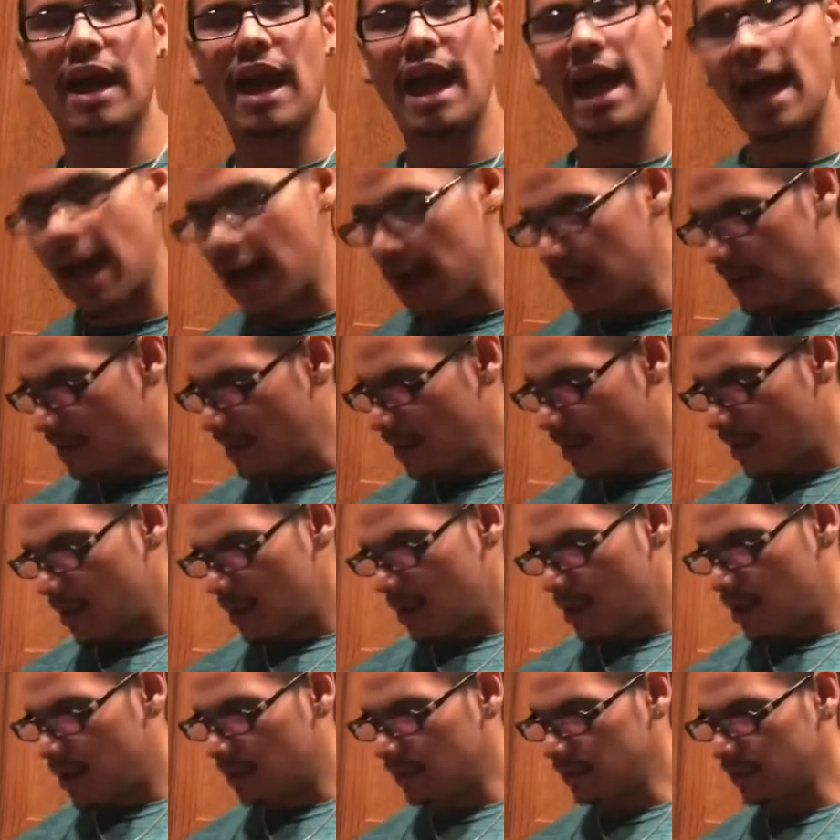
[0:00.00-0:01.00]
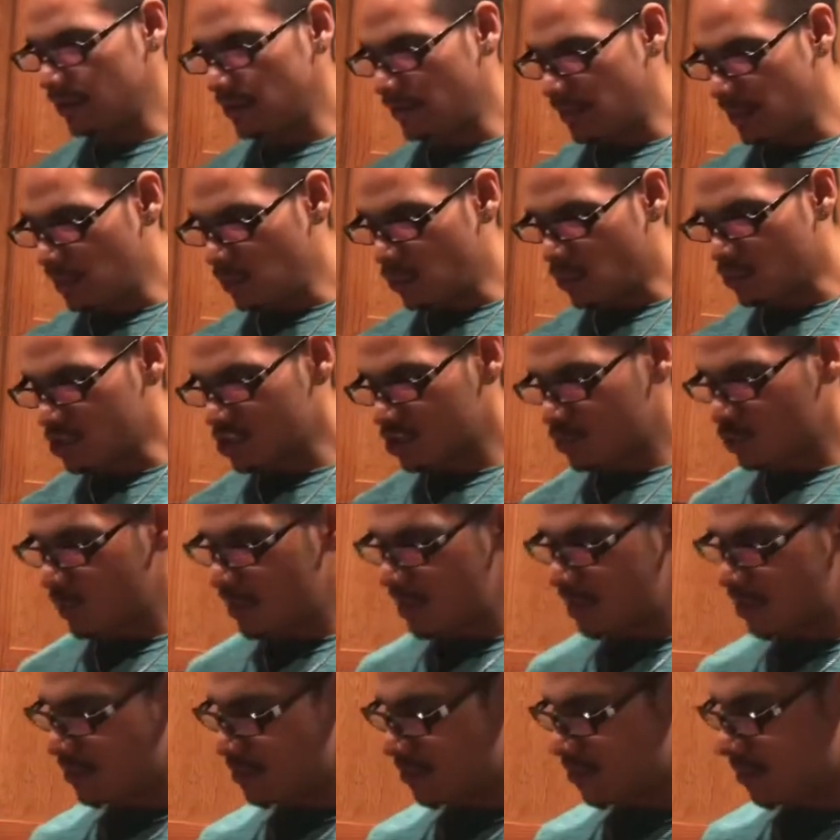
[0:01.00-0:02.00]
add a little bit more
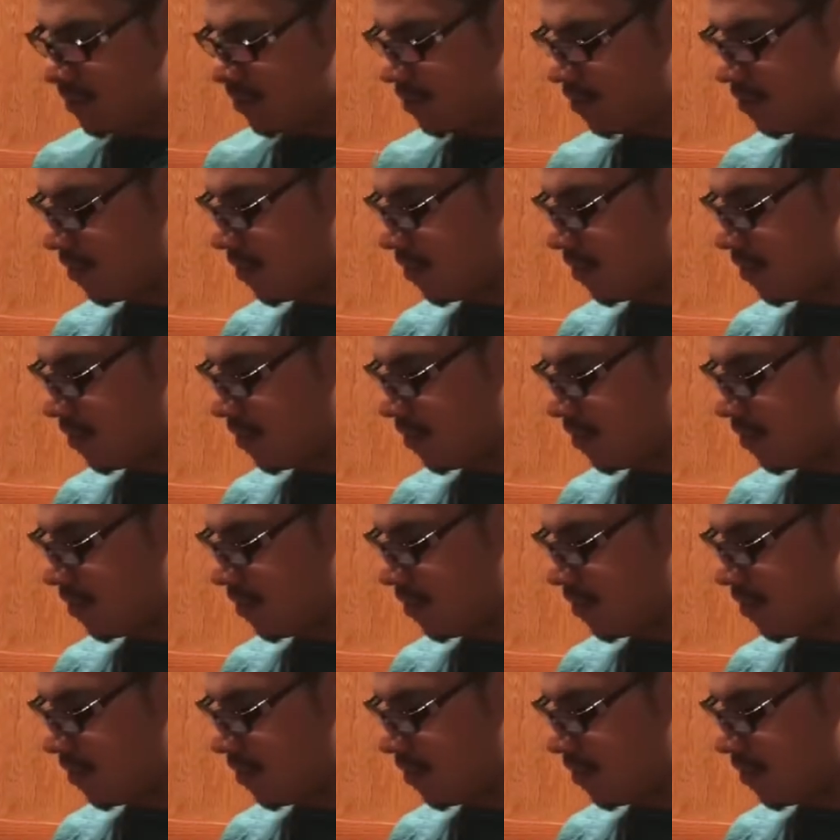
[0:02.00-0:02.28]
sweetener.